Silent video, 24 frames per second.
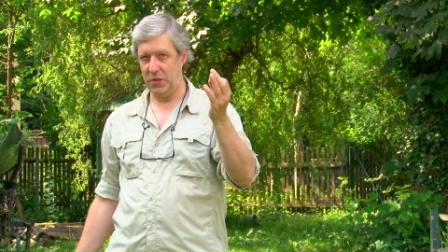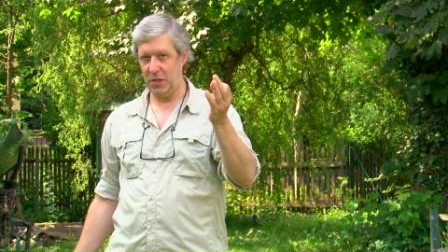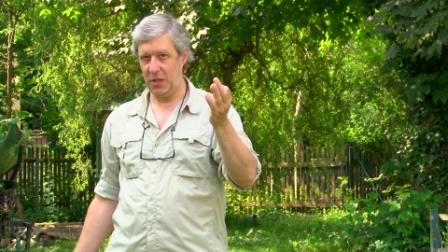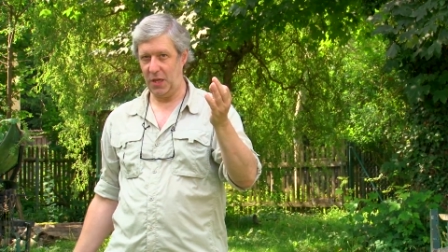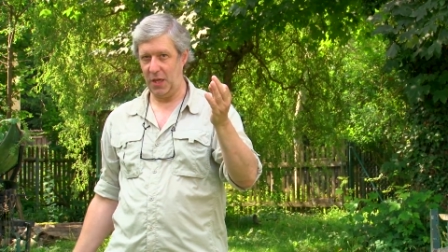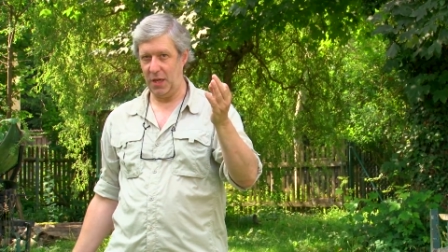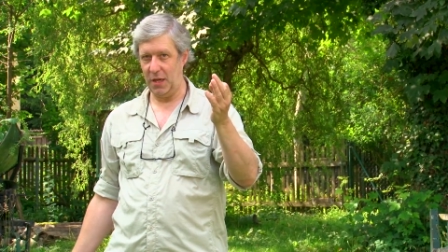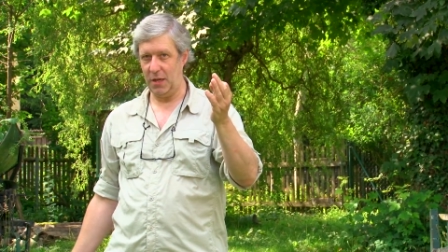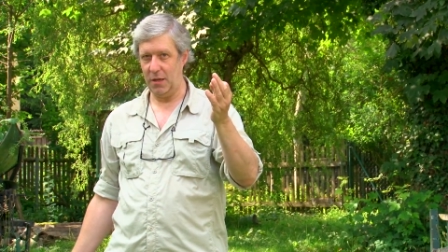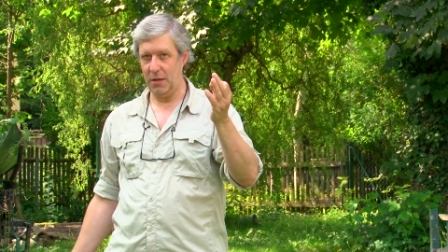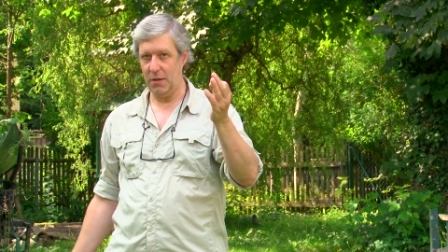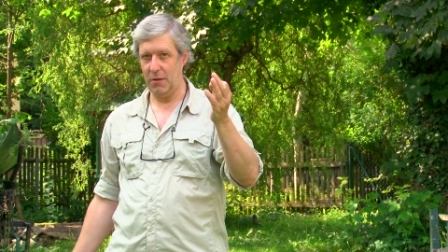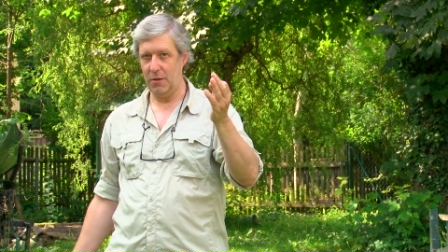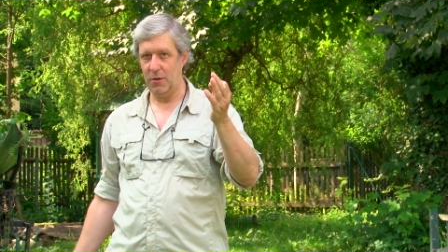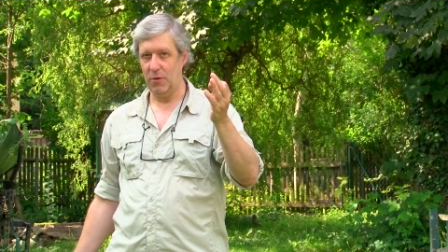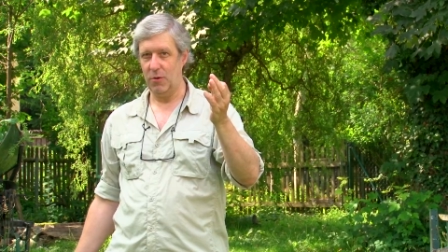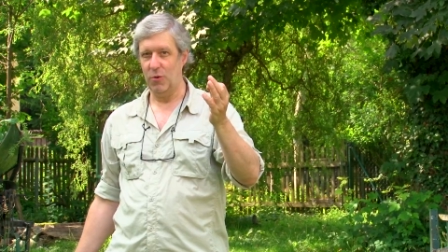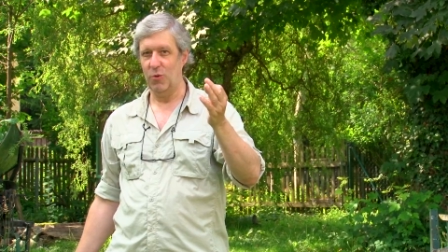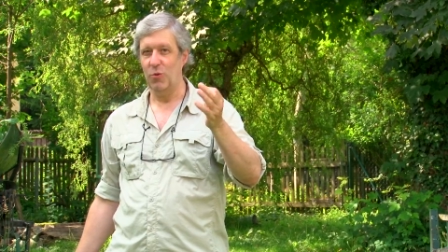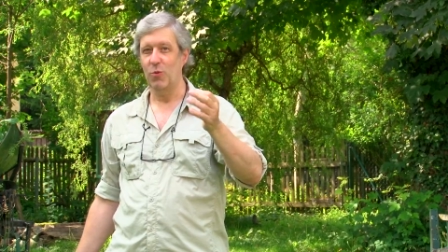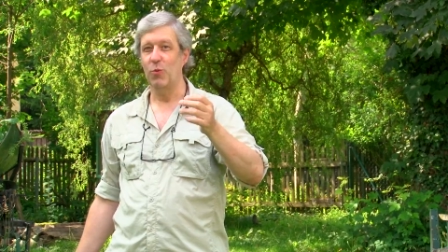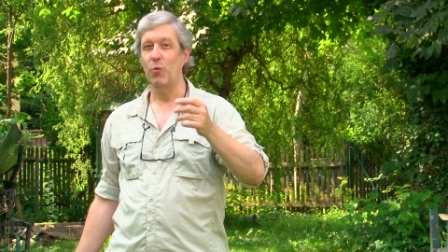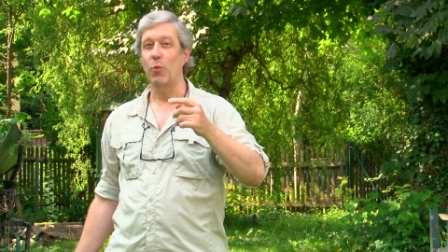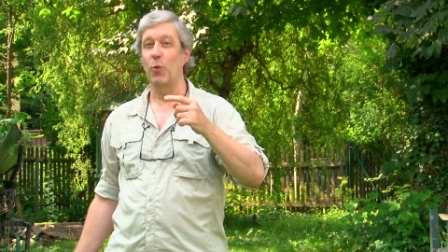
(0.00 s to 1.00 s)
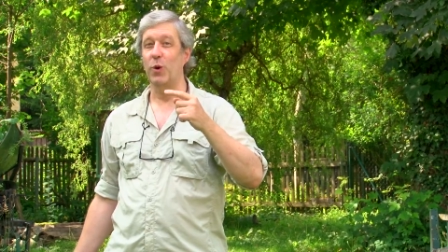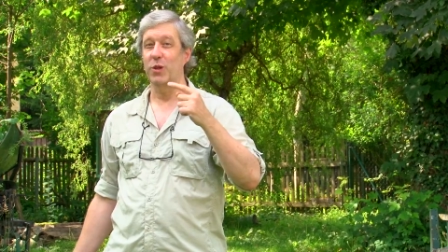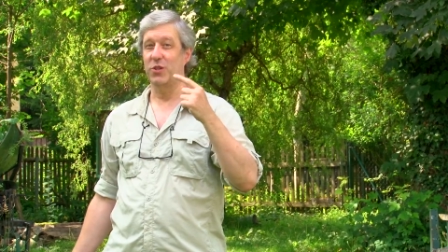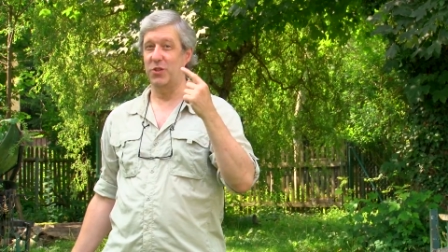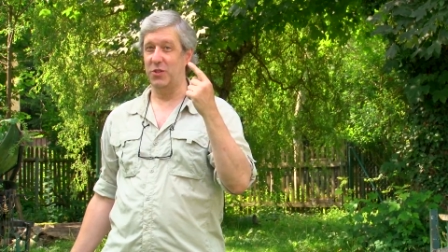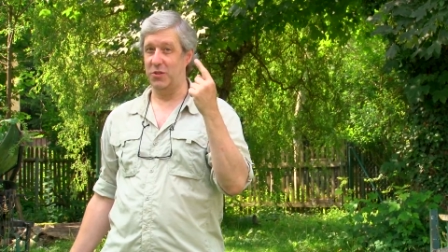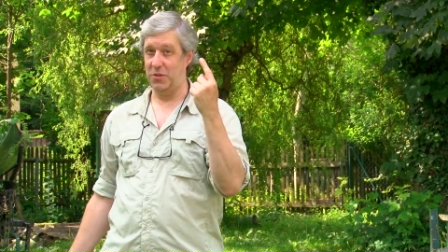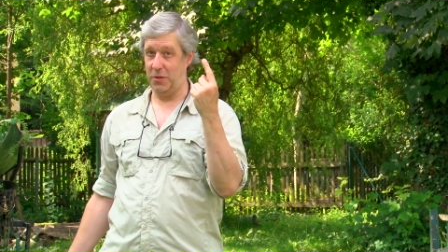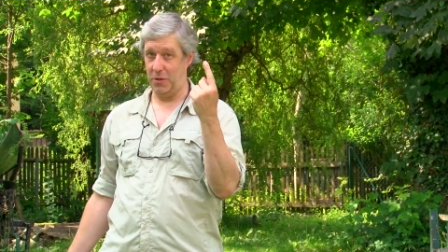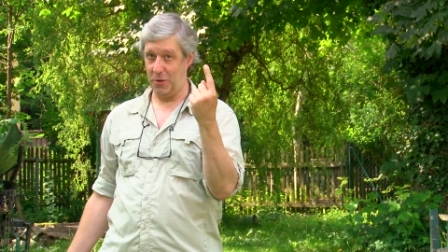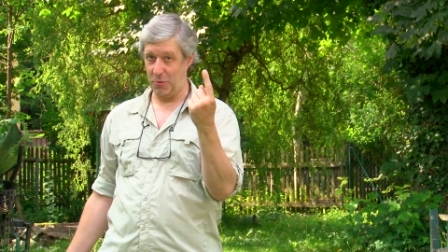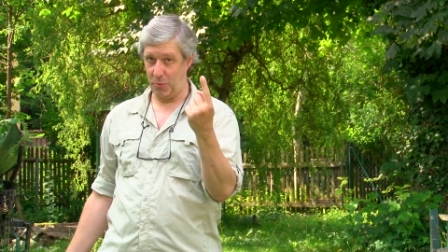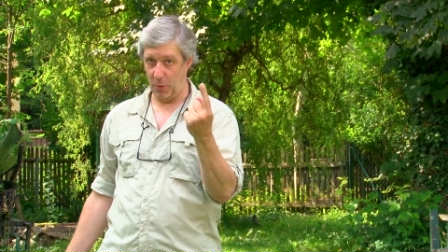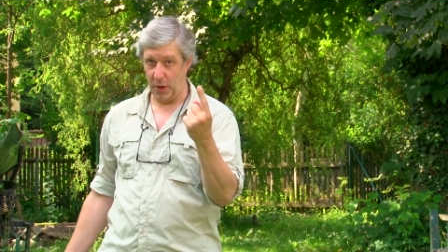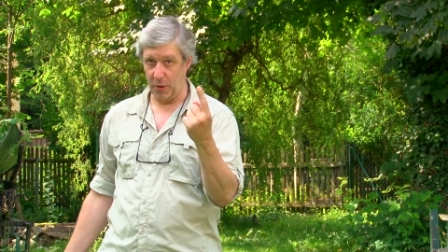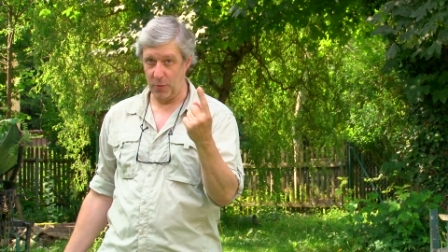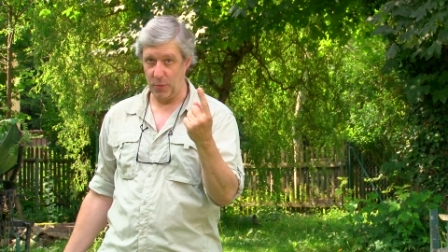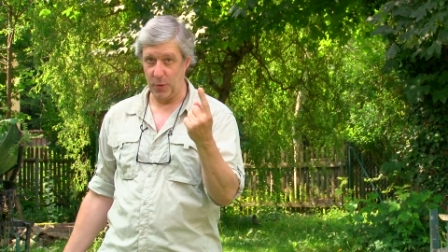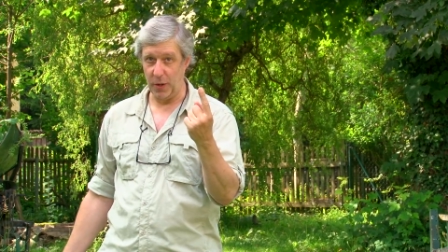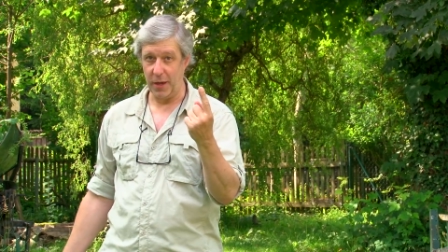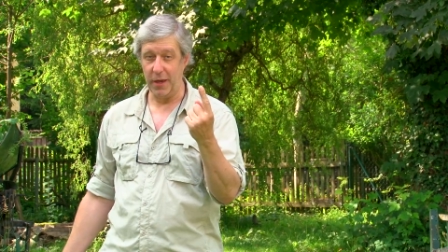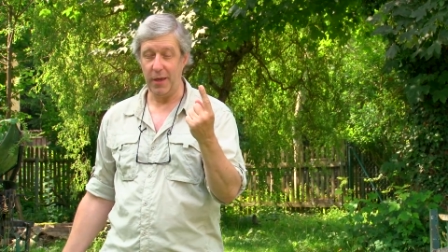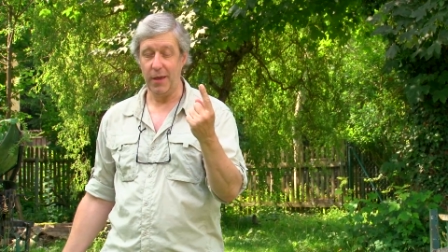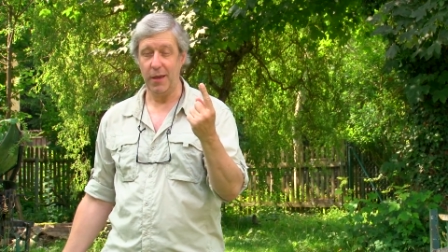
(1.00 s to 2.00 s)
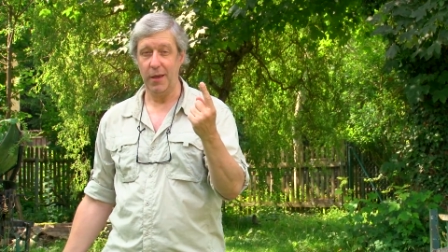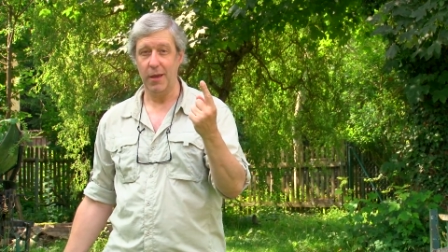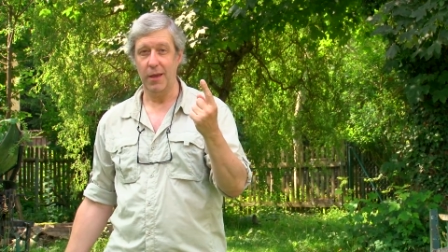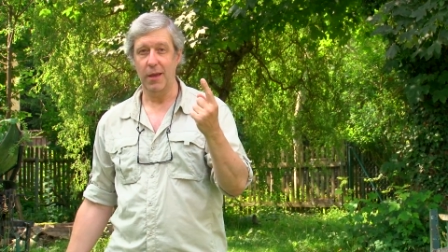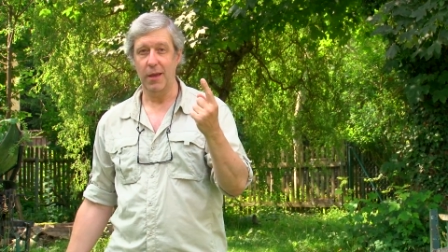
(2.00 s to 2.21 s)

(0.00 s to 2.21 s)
again, which is the wrong way,